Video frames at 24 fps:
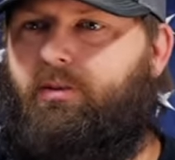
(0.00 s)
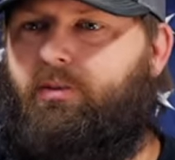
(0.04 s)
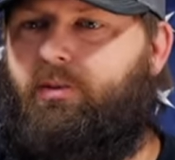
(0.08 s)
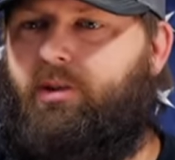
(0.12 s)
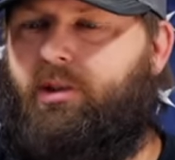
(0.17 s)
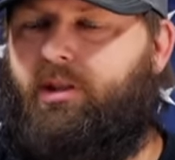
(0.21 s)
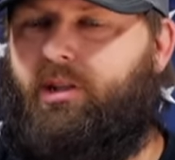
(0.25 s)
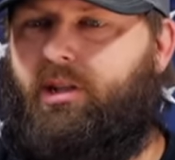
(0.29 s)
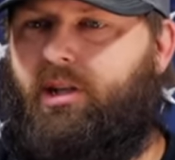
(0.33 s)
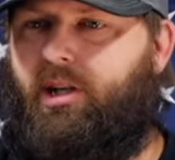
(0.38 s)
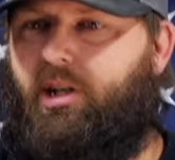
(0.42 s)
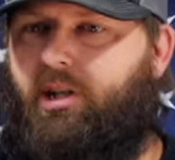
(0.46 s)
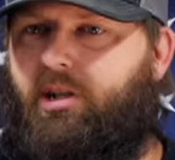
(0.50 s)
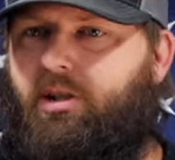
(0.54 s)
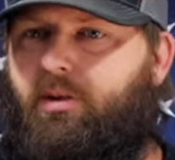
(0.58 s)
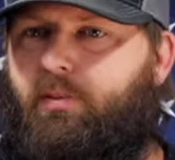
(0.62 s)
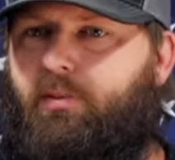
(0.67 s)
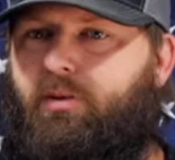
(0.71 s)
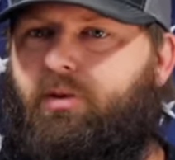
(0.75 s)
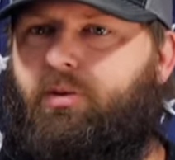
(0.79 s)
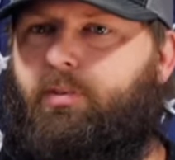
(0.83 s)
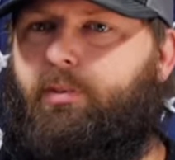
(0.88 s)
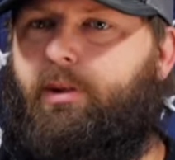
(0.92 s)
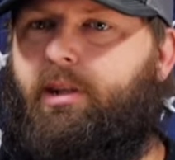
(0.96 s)
with a
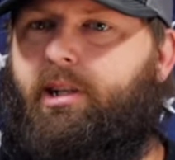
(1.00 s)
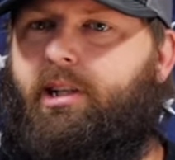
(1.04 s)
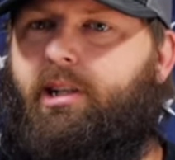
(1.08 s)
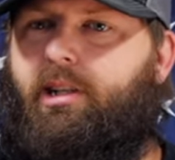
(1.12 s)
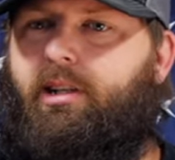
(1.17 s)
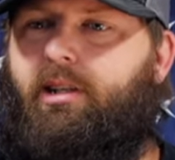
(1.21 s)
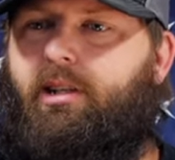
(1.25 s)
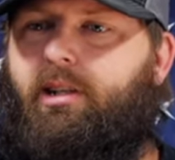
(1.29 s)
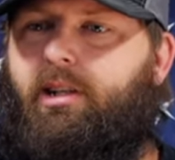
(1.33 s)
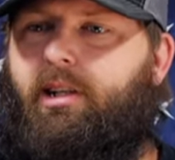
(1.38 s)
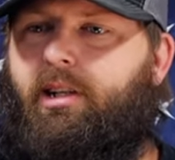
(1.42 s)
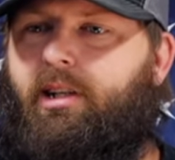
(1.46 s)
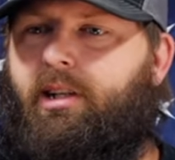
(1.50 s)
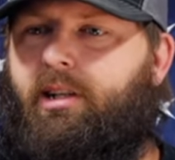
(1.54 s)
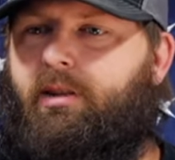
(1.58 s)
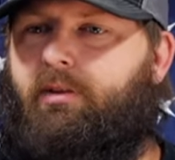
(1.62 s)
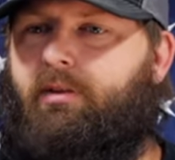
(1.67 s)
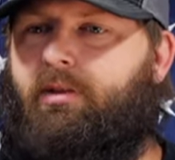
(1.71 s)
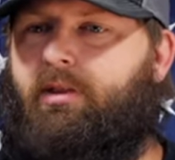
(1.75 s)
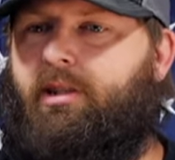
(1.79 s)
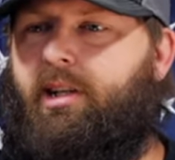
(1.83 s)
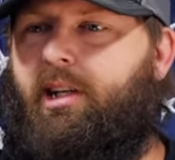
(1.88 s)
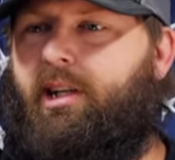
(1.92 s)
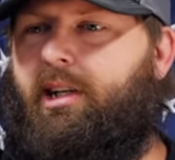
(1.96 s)
customer's bit, and it
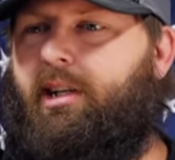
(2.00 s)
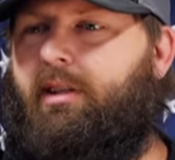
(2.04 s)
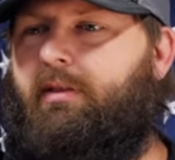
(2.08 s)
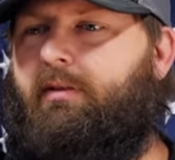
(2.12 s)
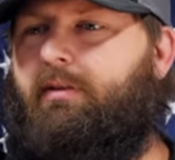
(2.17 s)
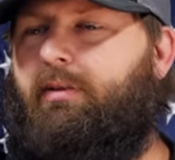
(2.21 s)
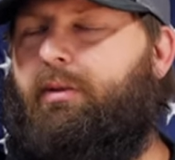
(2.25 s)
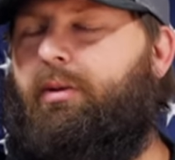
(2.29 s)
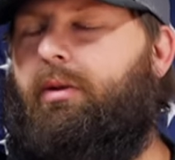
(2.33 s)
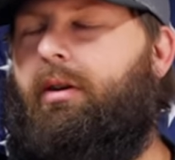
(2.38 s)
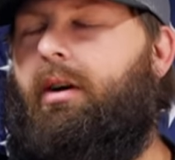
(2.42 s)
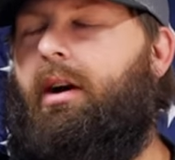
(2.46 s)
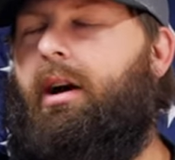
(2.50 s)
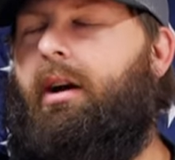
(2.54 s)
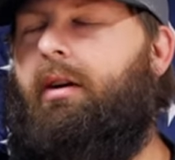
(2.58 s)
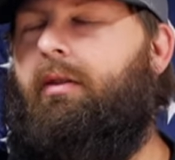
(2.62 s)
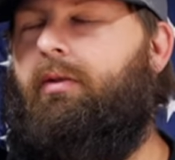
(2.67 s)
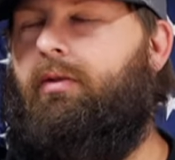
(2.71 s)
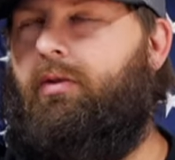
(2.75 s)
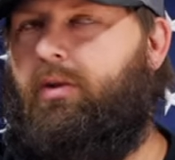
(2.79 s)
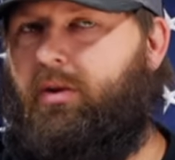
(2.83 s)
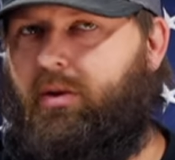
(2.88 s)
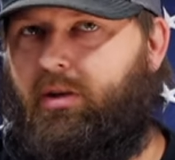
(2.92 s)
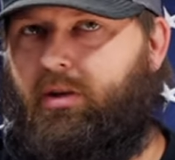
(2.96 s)
was taking
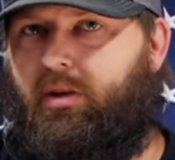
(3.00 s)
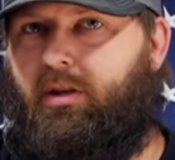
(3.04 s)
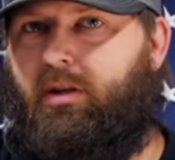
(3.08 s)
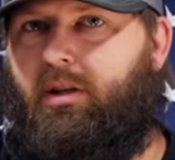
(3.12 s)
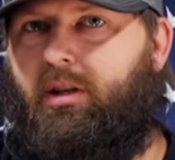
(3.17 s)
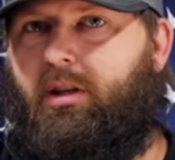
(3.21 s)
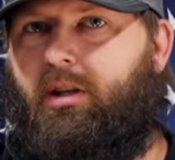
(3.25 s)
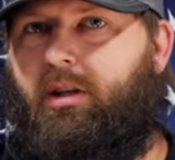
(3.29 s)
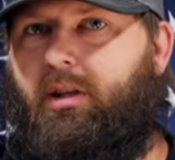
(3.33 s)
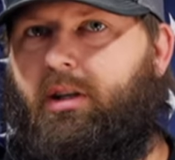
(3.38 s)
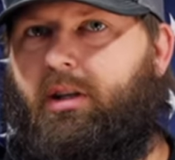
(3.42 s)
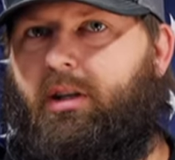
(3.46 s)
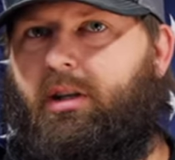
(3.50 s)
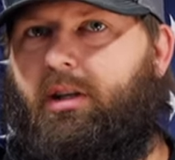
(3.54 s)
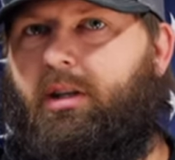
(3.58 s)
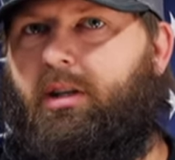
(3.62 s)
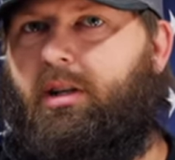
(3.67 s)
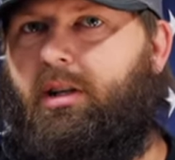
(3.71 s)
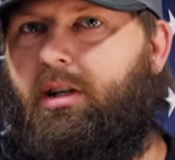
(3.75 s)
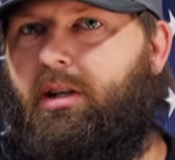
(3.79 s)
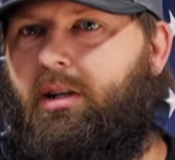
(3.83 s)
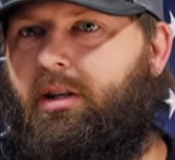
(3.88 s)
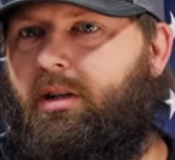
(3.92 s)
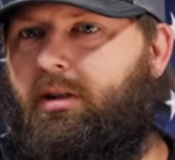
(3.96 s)
forever
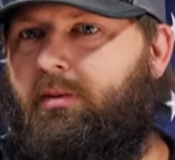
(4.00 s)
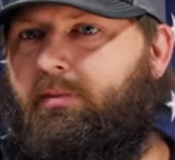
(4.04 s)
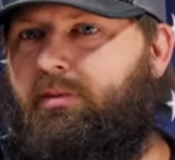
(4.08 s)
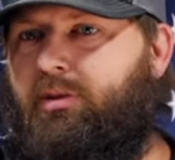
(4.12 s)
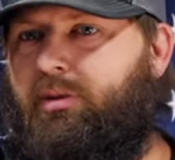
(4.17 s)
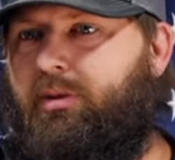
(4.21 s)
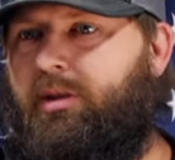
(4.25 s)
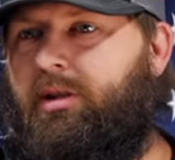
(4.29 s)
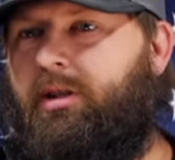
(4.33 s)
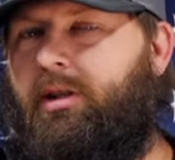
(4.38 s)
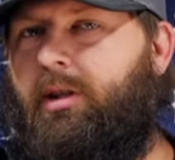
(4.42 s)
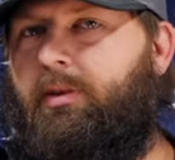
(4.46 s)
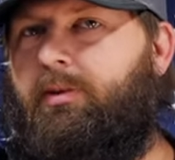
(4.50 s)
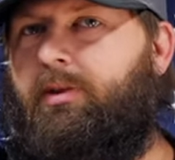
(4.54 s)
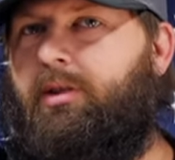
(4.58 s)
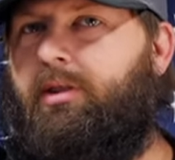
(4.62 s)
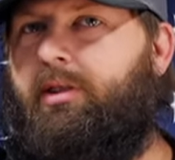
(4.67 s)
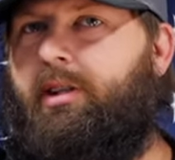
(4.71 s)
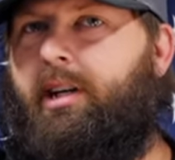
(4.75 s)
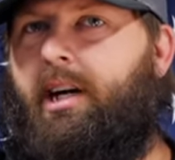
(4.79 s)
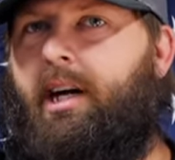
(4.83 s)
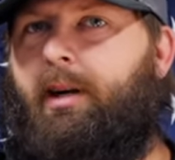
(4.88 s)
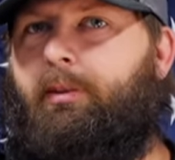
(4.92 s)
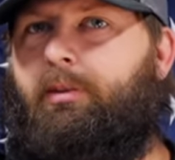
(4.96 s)
um, switched over to
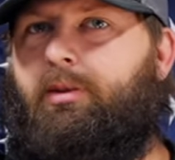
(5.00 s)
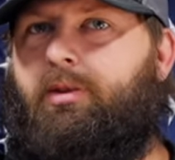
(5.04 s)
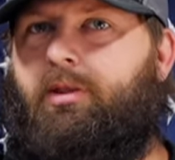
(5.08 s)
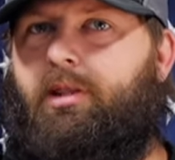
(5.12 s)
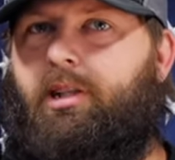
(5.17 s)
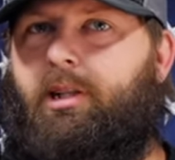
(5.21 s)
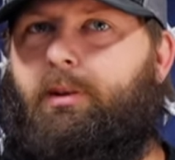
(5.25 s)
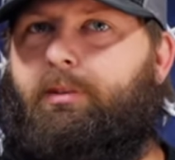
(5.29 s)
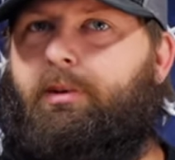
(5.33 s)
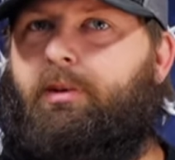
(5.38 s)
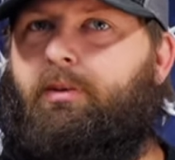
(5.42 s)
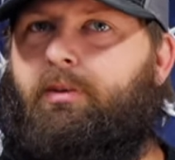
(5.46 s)
the step, It